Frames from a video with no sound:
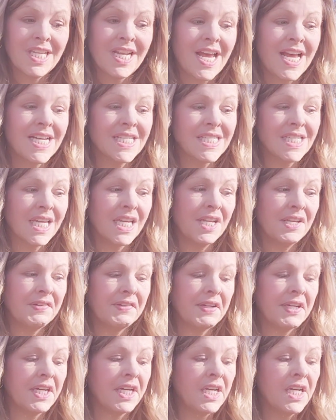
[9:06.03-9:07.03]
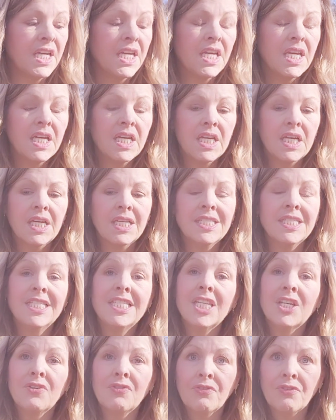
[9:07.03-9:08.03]
It has kind of a
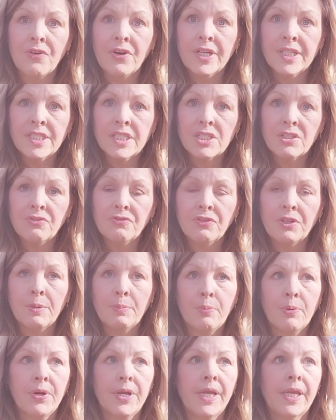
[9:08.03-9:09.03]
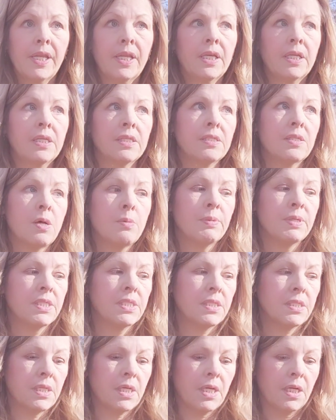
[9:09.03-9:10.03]
different footprint. It is
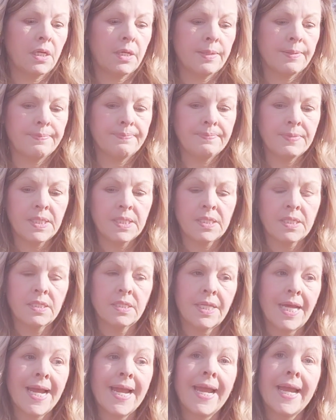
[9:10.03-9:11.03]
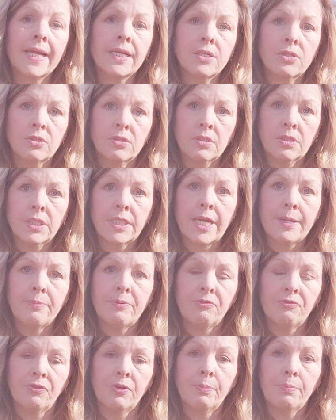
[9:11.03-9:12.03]
almost it's a diagonal
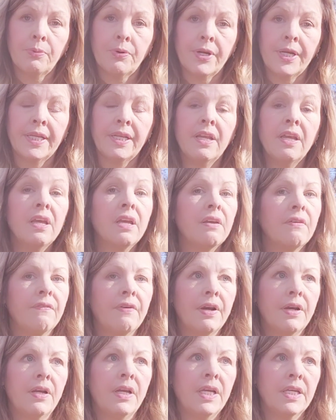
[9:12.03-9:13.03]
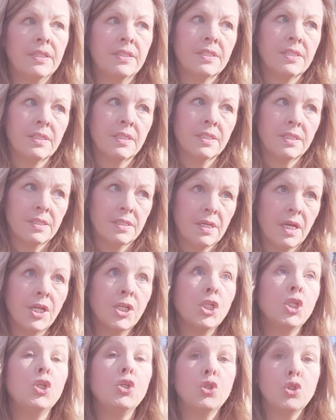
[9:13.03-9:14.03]
type of footprint. It's
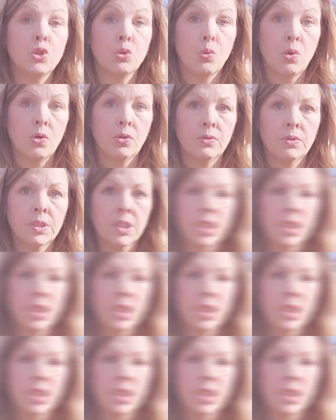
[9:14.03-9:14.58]
unusual.